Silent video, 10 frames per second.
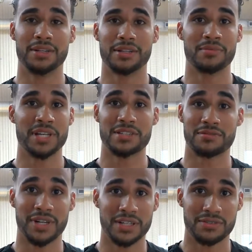the best
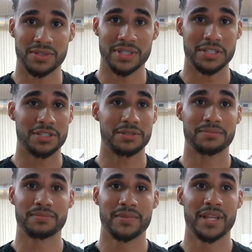advice was,
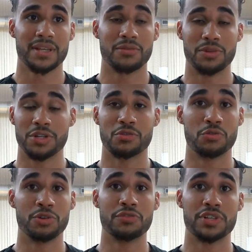we could
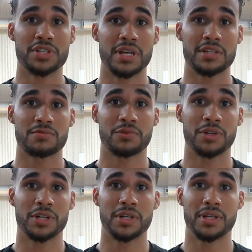remove your
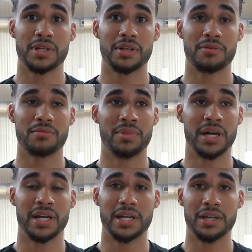sesamoid,
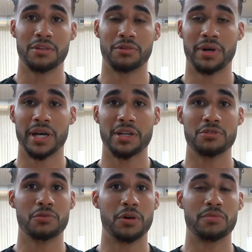but either way
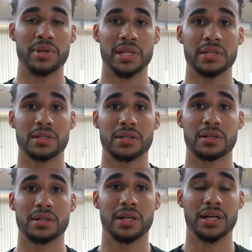you won't be
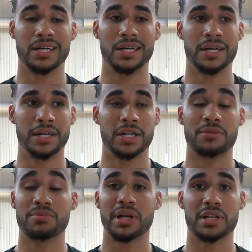a
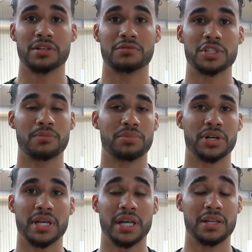competitive jumper
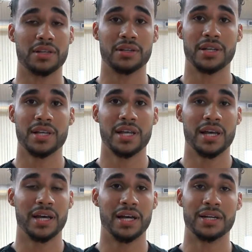again.
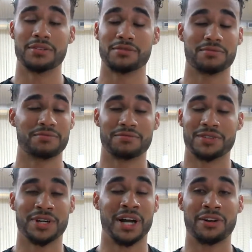
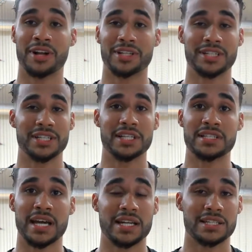Ironically, the
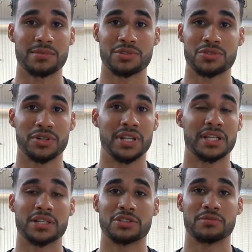exact same story
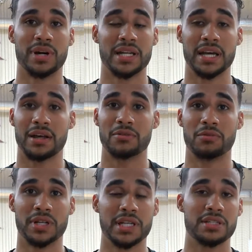that they told my
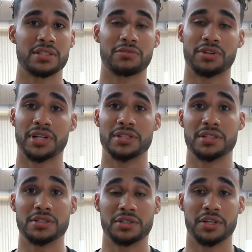dad when he suffered his
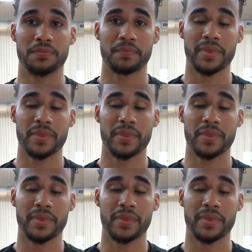injury.